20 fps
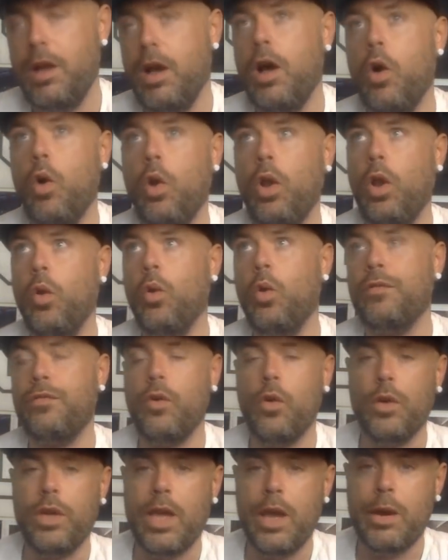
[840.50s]
Although
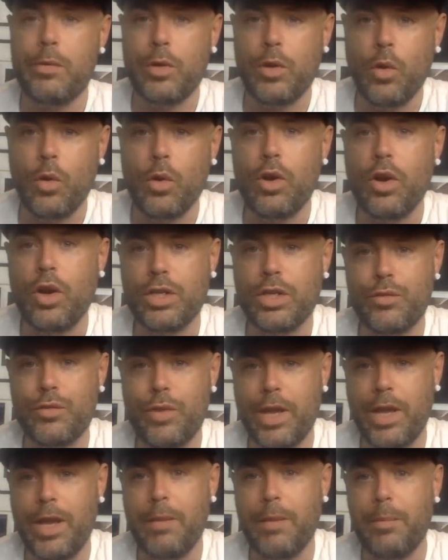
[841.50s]
4 years ago, Costa Rica